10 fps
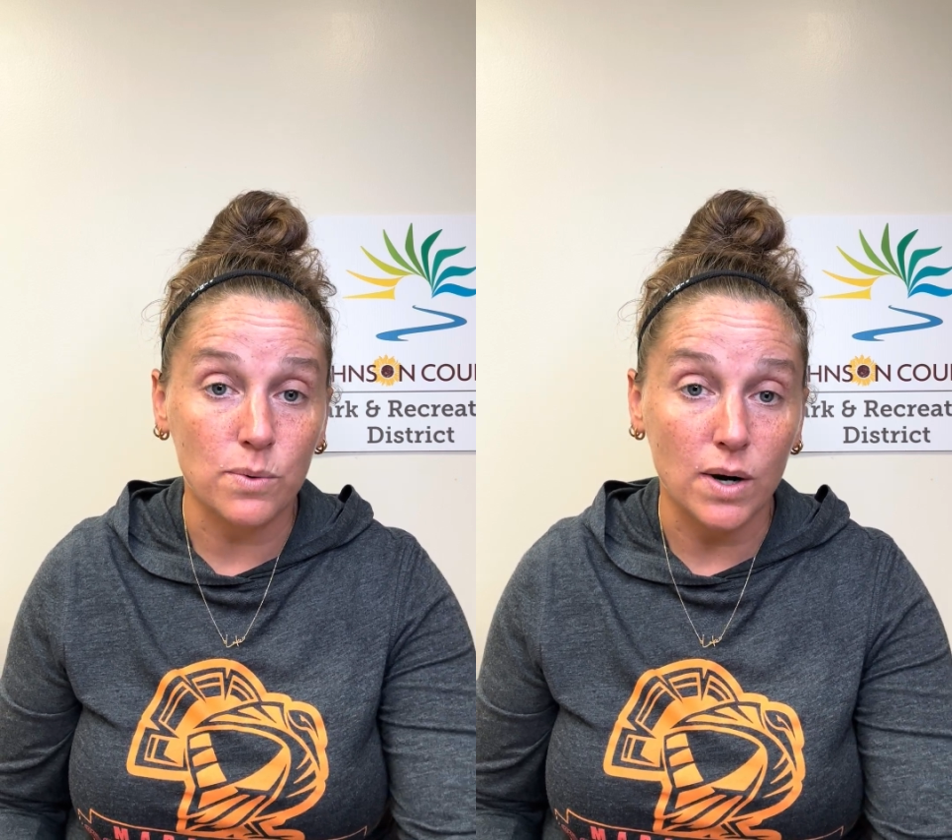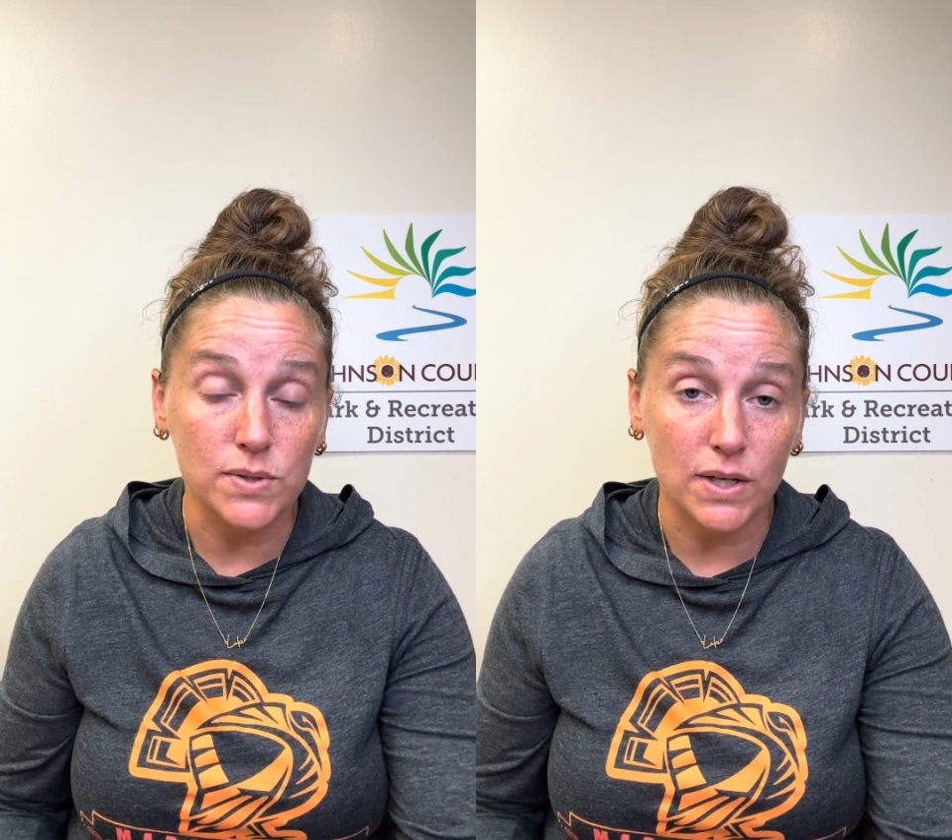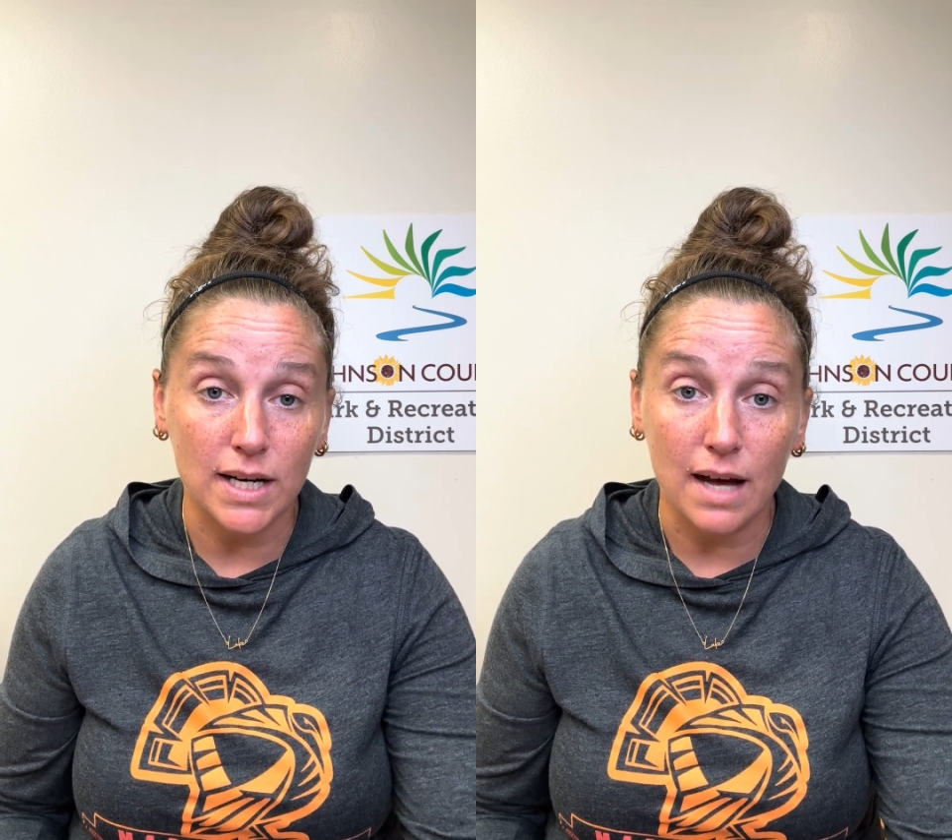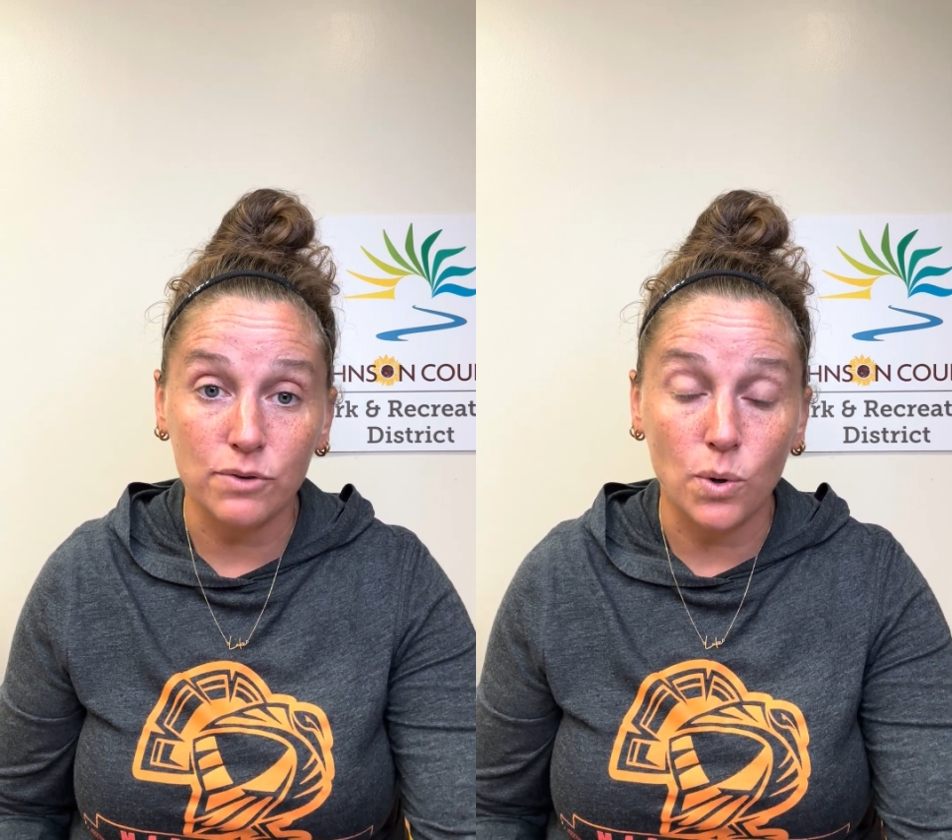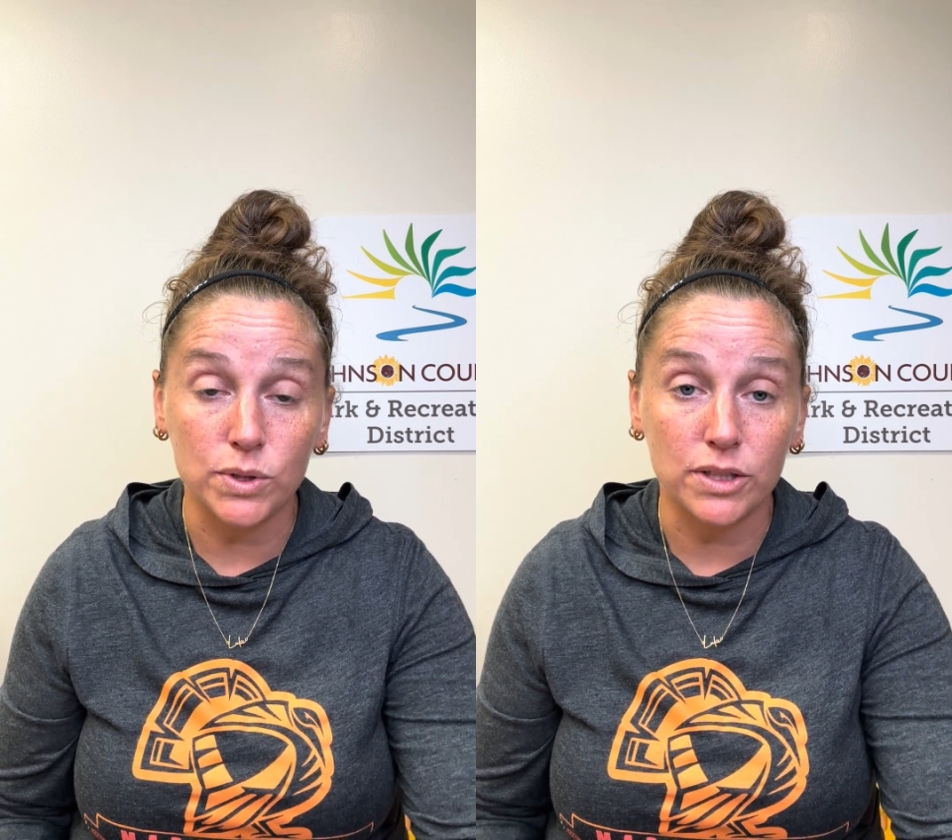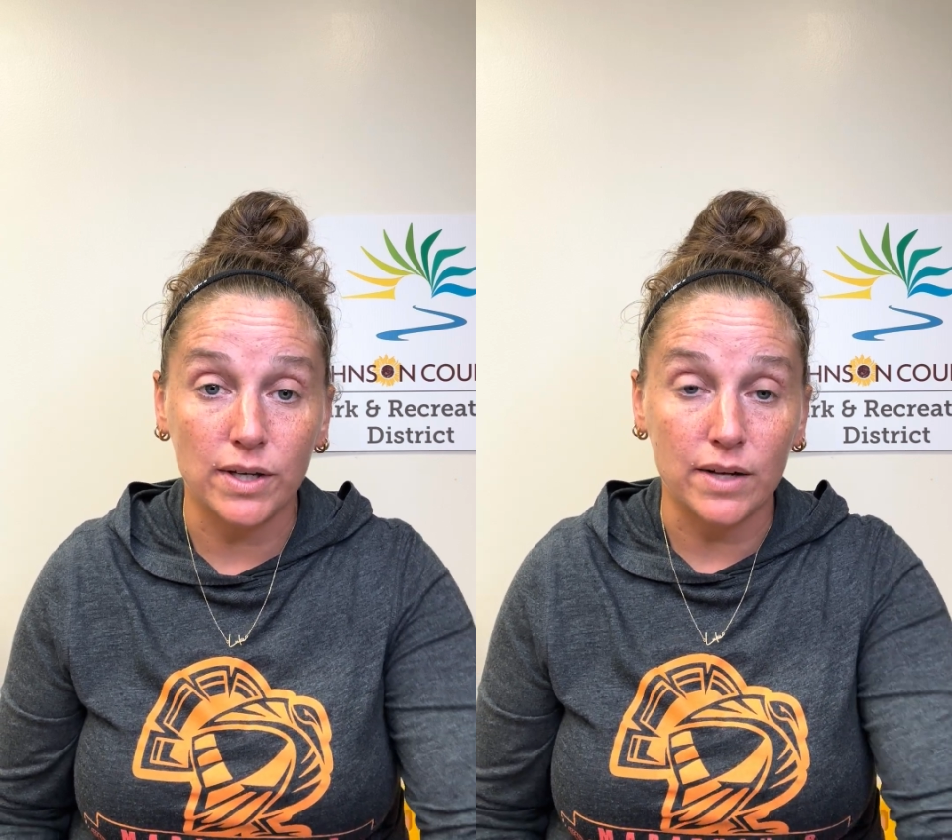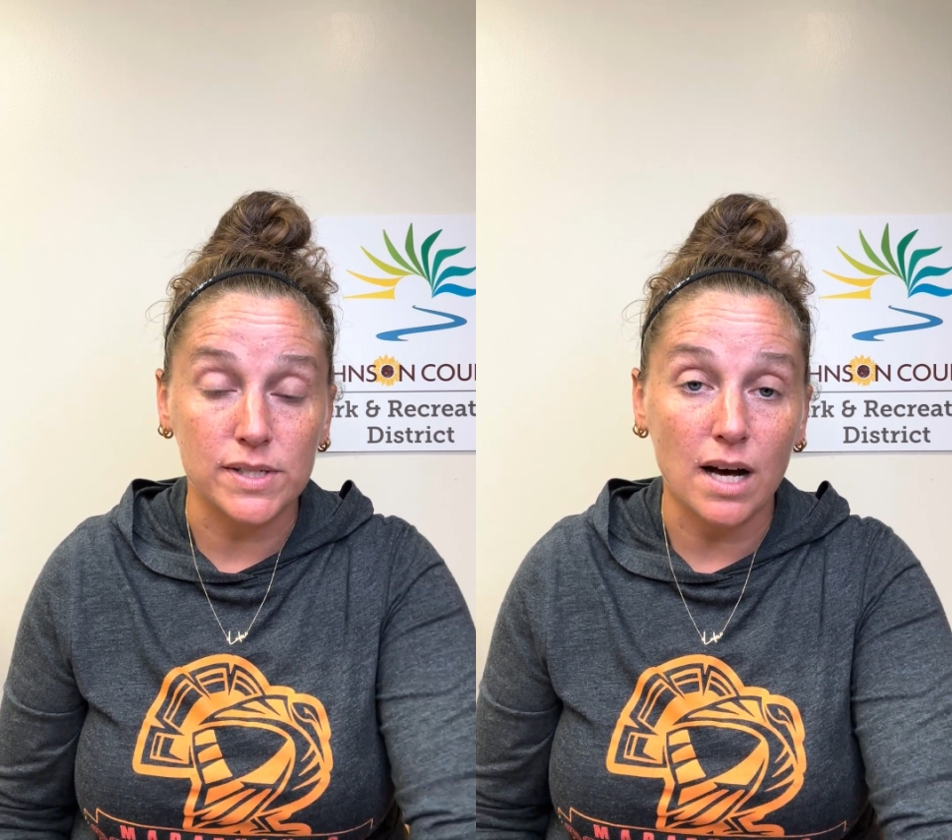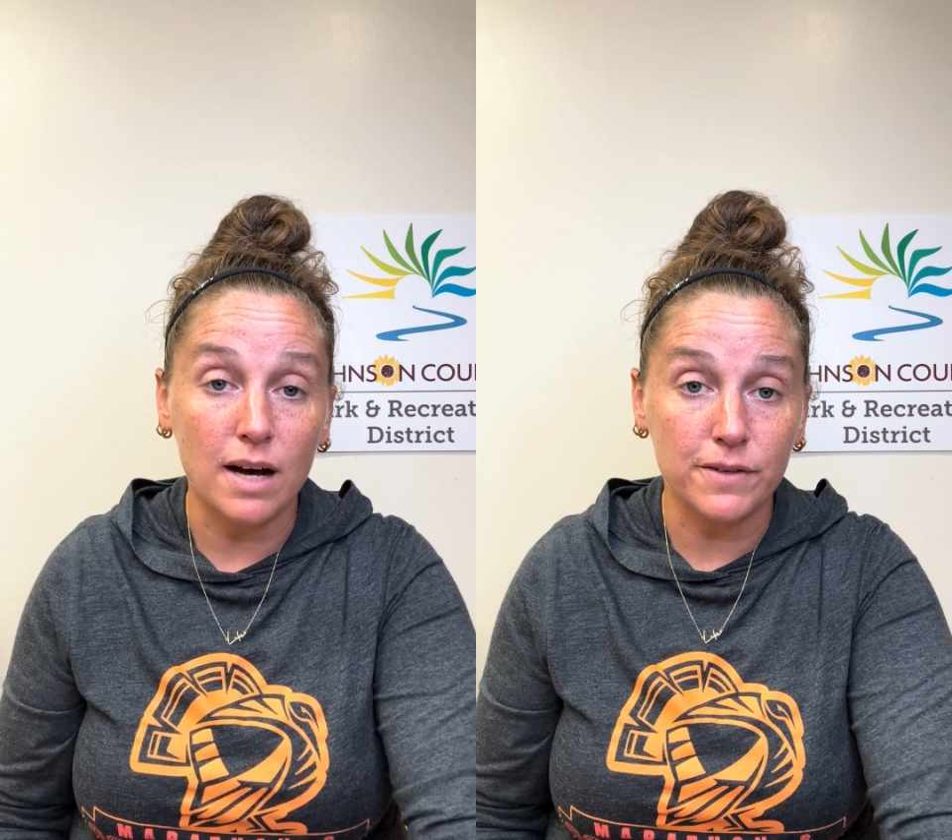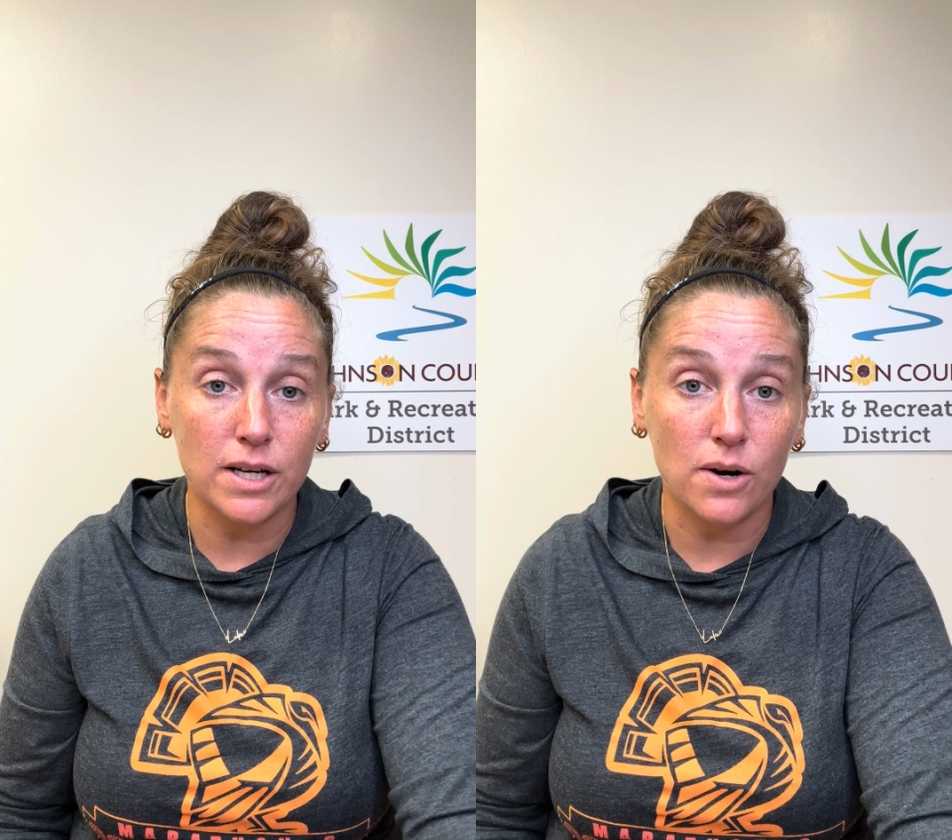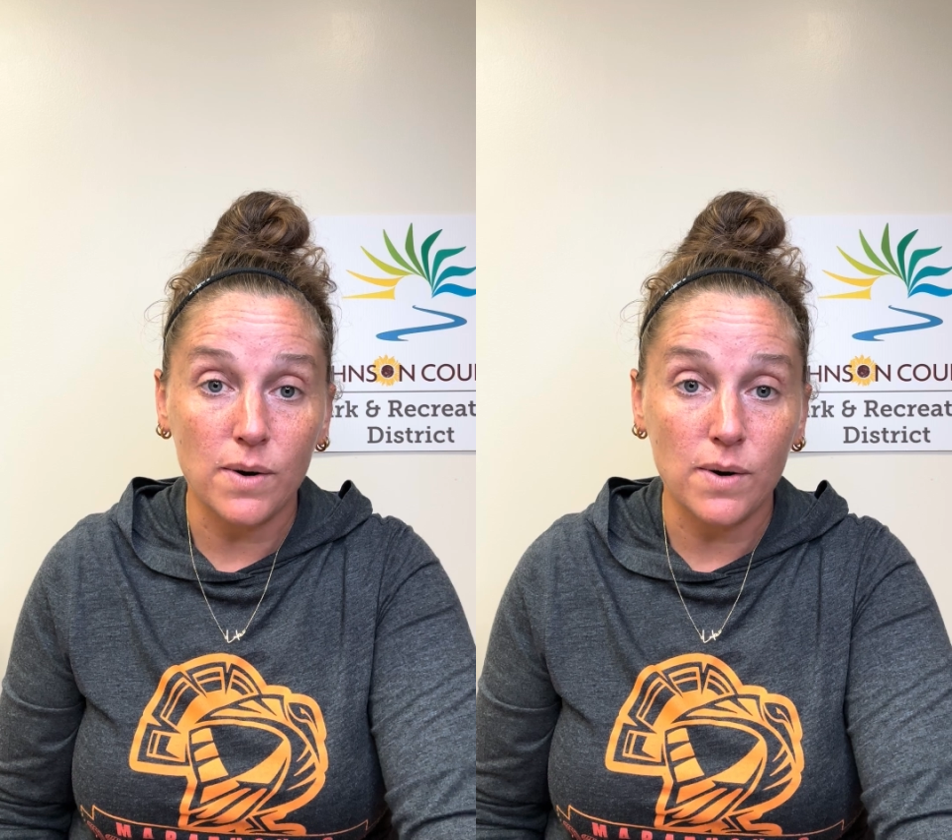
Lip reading: We're also gonna have Golden Grounds Coffee Co.